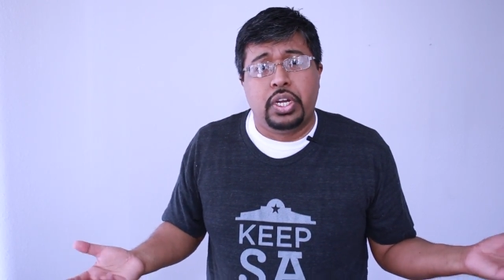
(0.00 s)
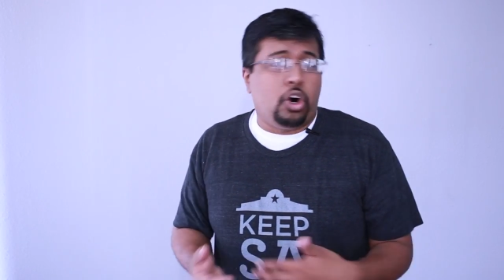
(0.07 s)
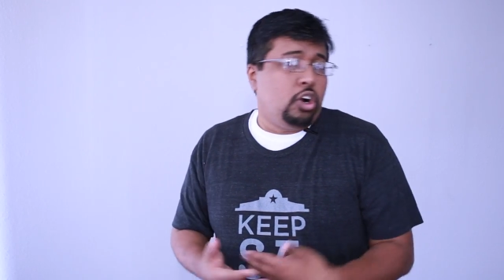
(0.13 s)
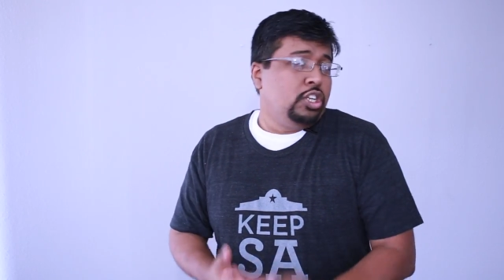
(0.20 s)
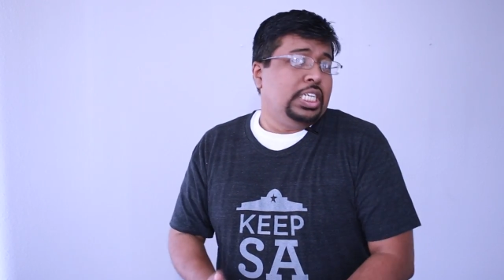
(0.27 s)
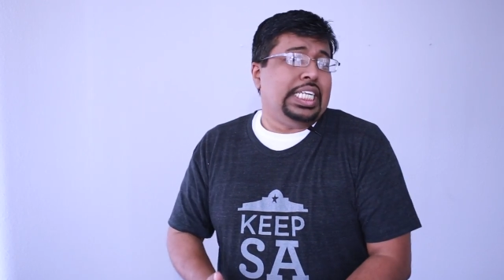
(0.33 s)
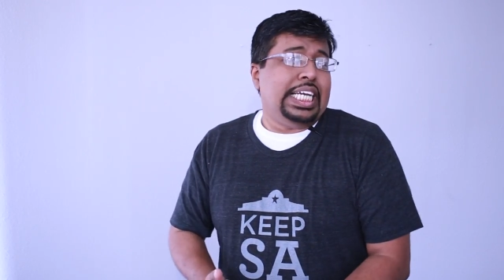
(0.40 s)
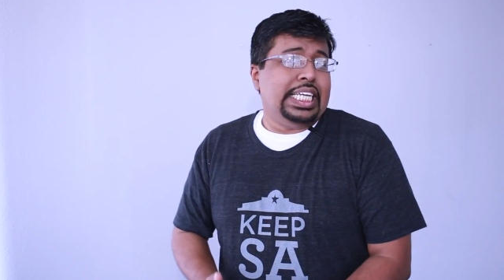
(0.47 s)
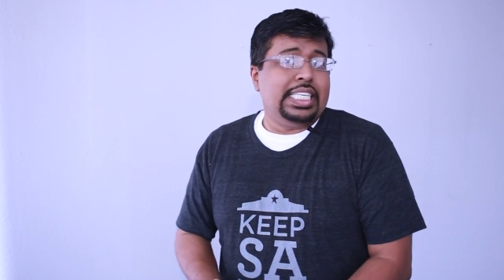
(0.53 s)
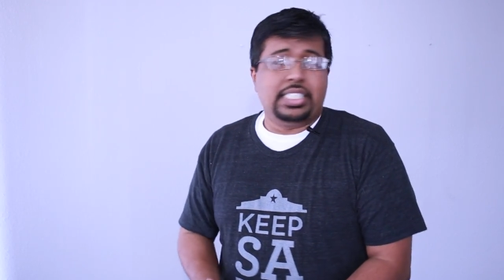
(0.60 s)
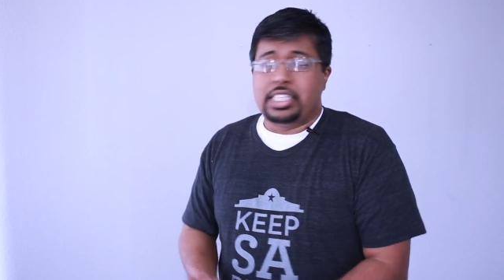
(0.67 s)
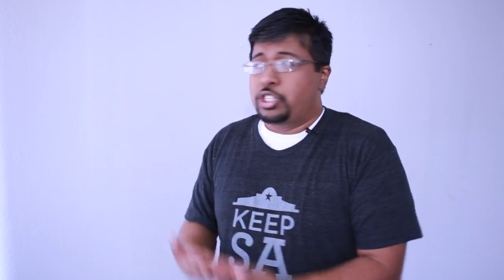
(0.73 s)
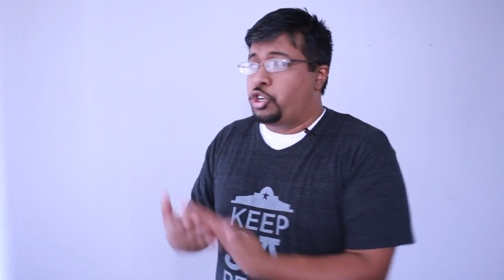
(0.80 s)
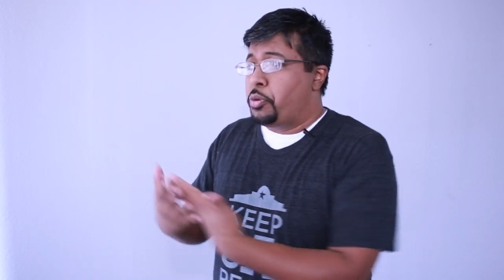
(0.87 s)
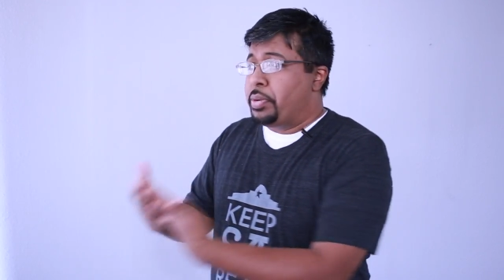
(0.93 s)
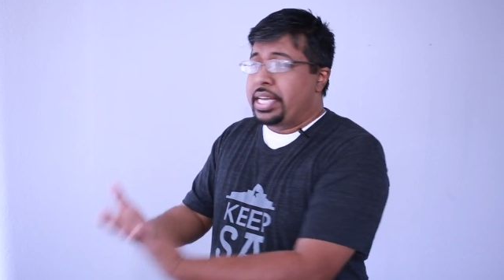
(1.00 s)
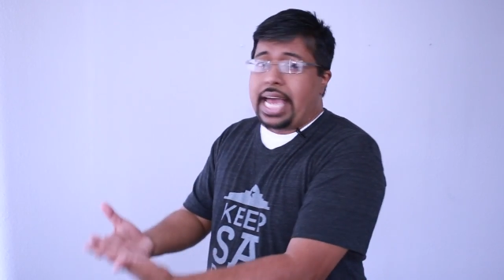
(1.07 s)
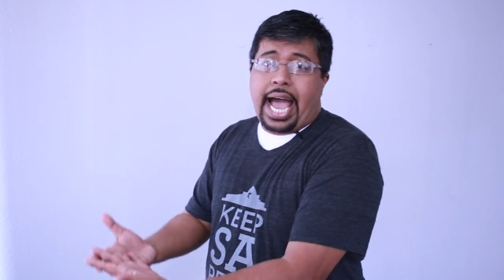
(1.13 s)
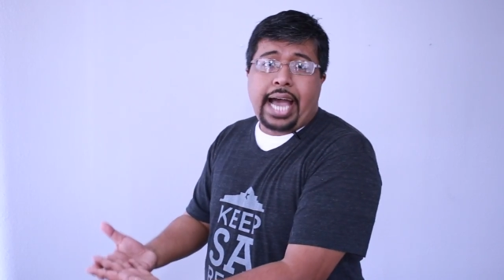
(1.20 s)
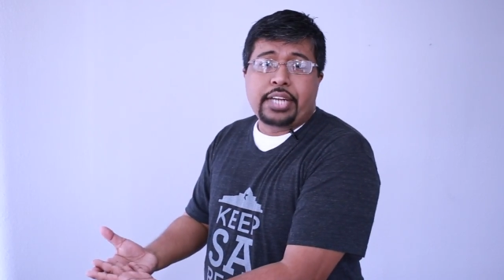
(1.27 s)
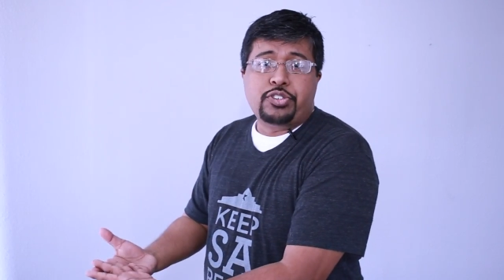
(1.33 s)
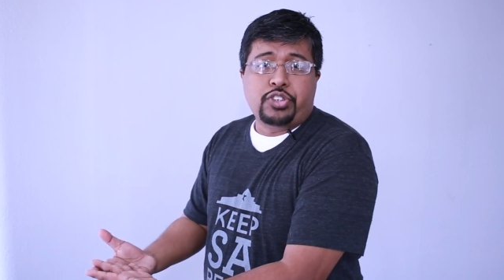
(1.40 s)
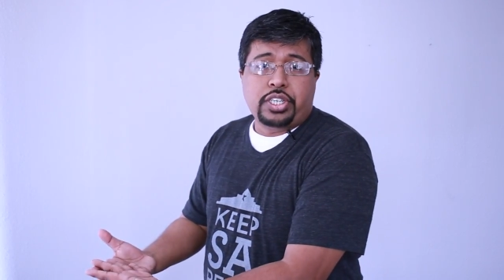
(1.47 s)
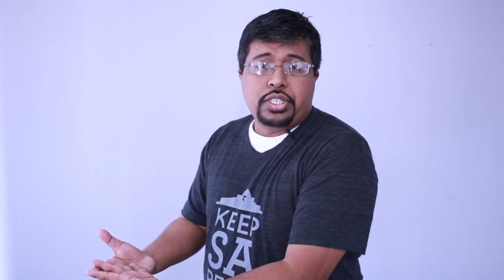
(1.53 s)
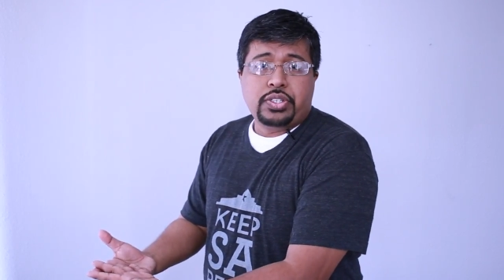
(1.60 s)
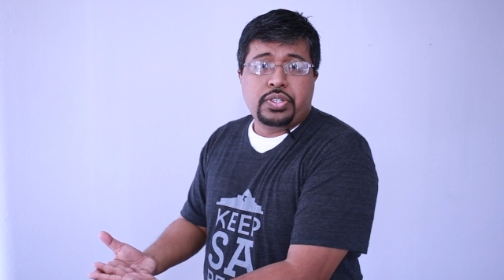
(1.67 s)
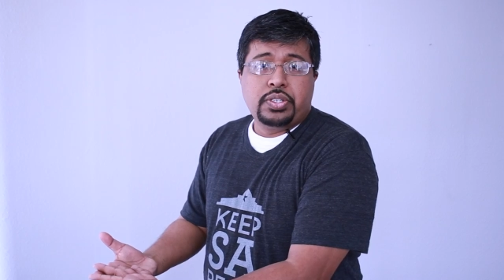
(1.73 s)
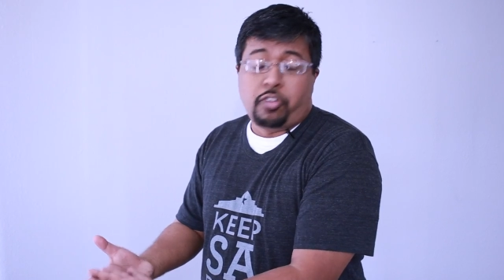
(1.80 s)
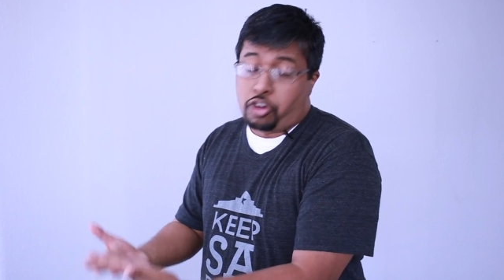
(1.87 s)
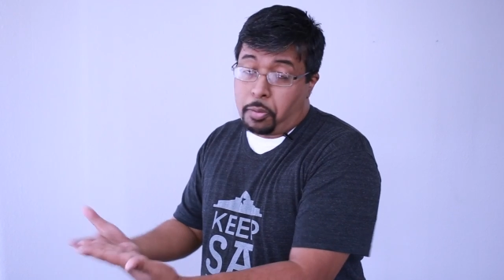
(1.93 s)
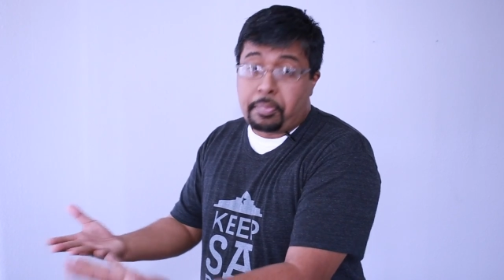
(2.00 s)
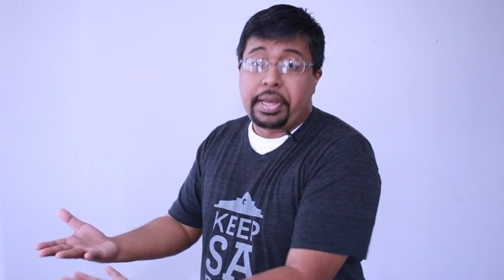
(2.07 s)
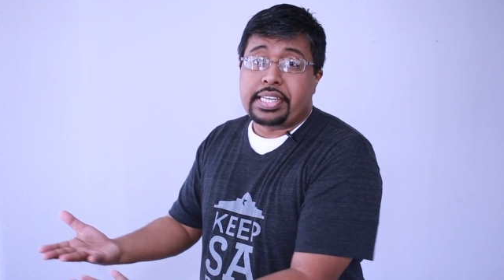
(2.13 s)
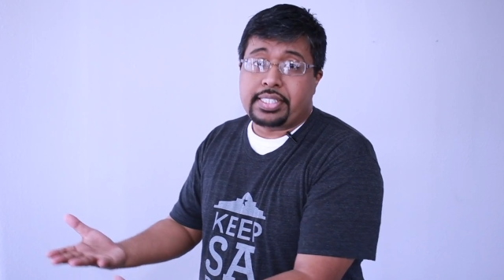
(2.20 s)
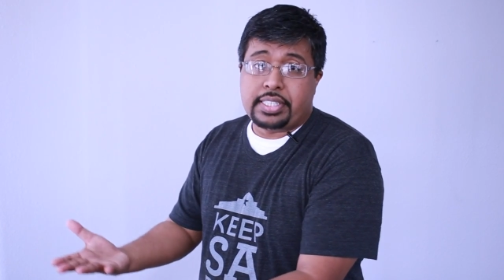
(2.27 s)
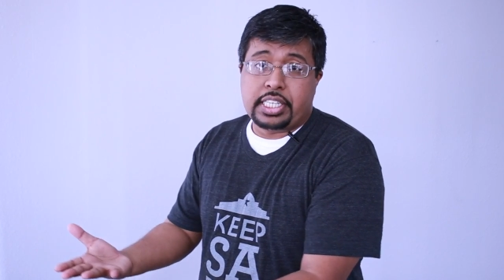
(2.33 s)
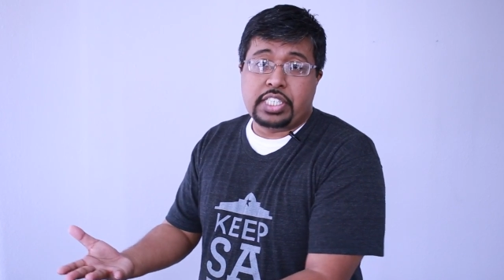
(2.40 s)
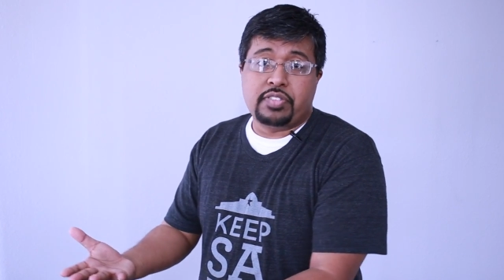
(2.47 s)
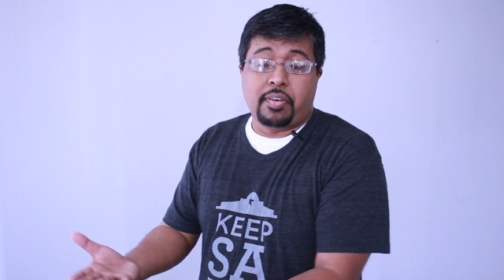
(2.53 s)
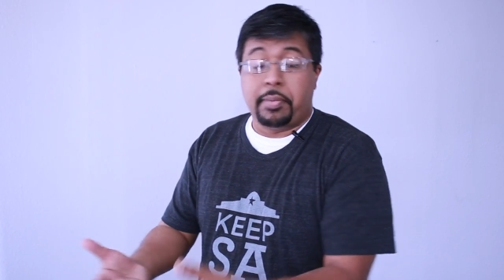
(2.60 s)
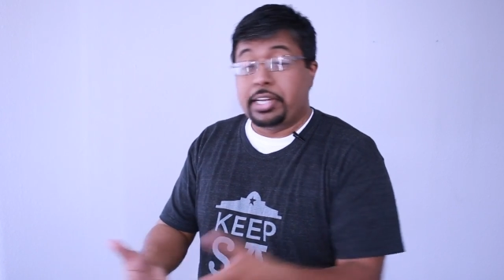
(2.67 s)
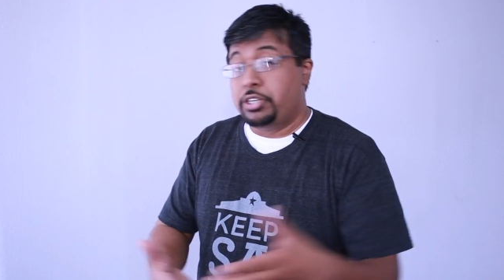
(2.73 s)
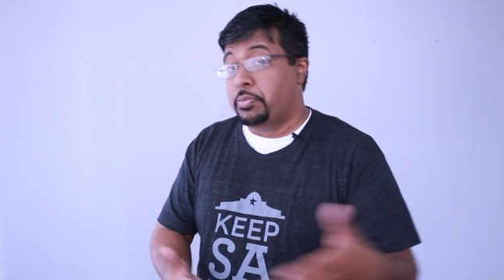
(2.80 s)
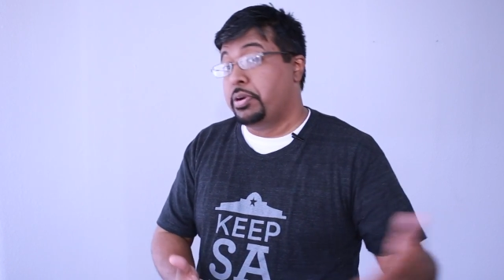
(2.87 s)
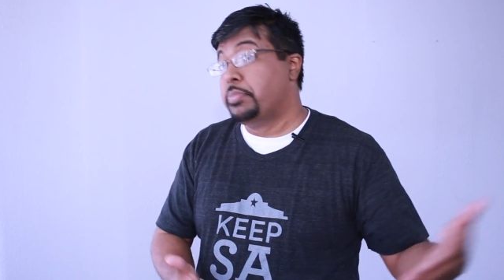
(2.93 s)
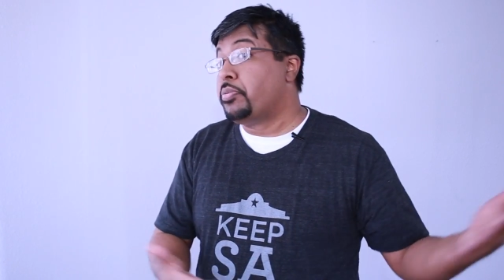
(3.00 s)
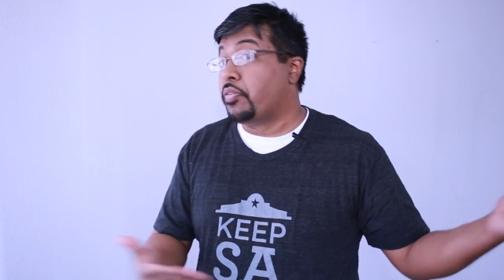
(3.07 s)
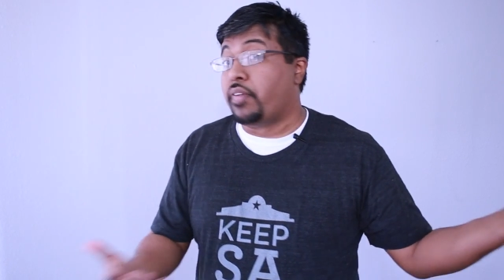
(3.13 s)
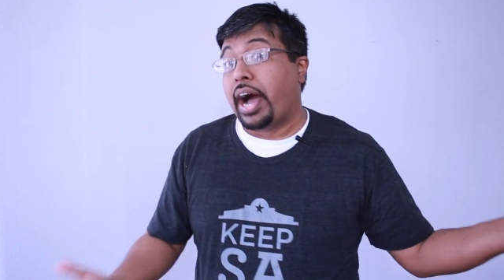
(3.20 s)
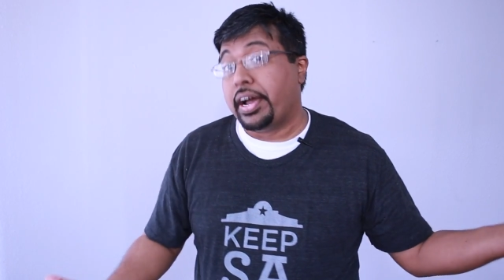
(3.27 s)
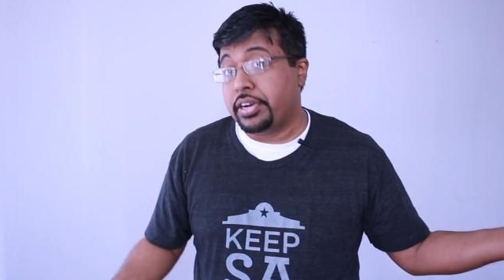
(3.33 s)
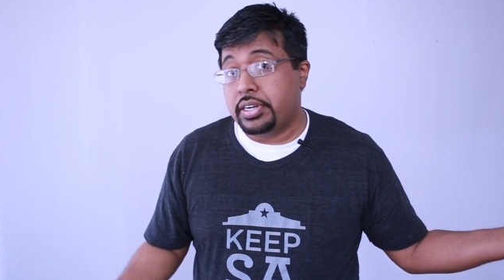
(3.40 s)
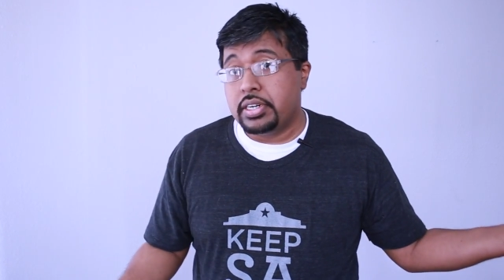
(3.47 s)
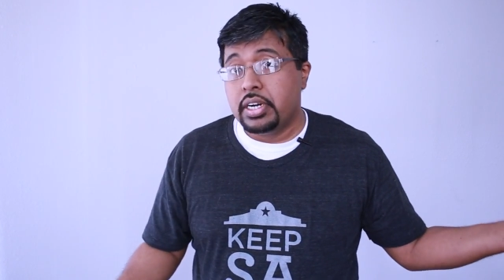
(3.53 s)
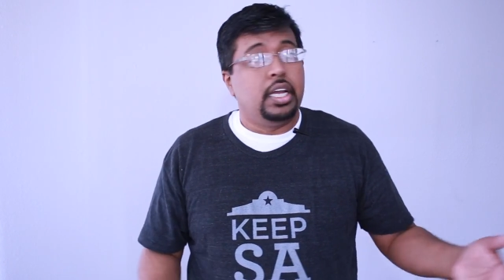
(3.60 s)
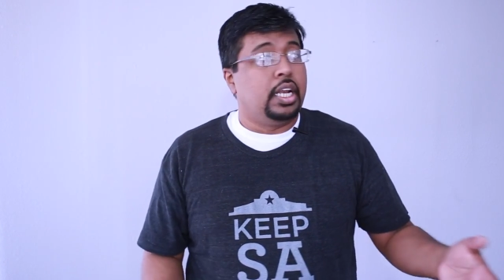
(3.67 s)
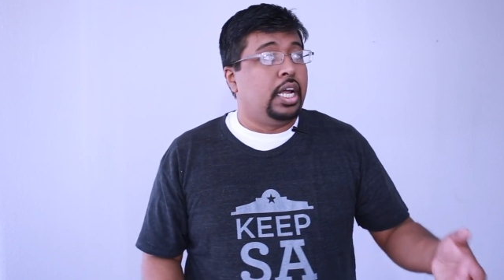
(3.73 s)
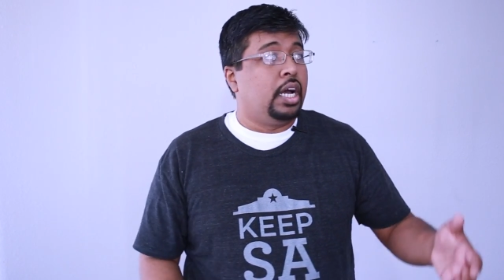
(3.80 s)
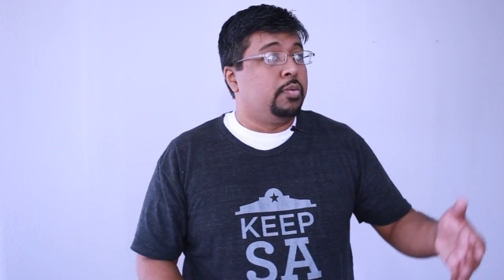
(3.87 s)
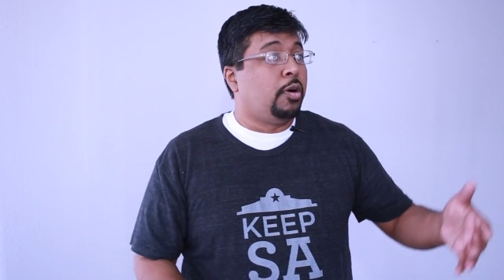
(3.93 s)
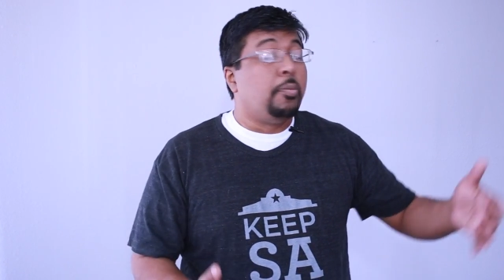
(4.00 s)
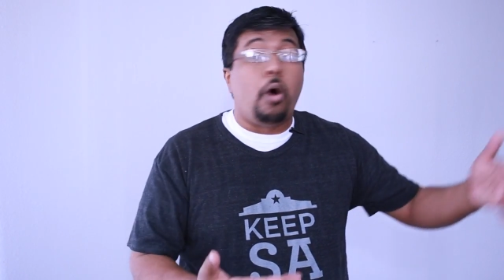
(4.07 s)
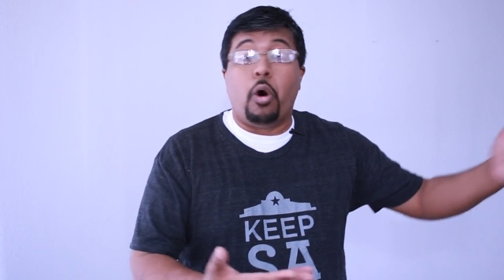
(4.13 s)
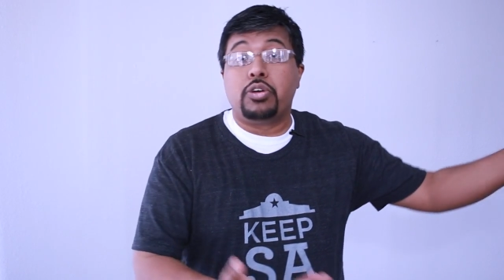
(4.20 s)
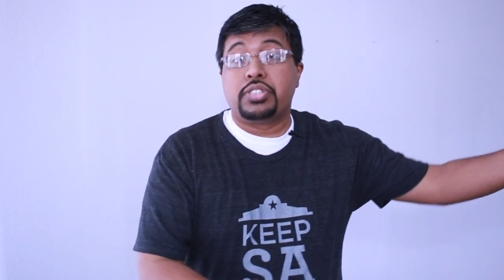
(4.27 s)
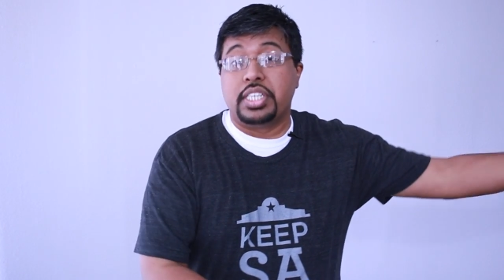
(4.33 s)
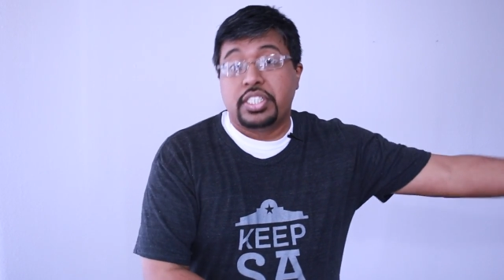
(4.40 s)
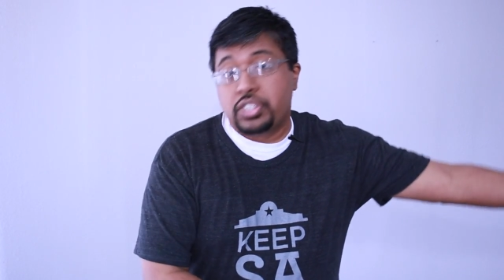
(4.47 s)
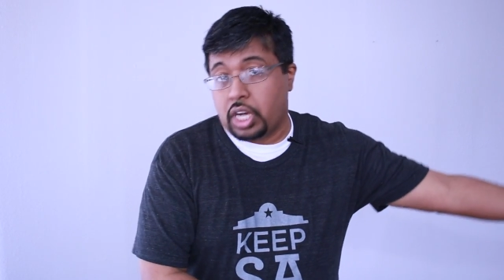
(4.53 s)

All you need is a domain address or your business from a domain provider and a web hosting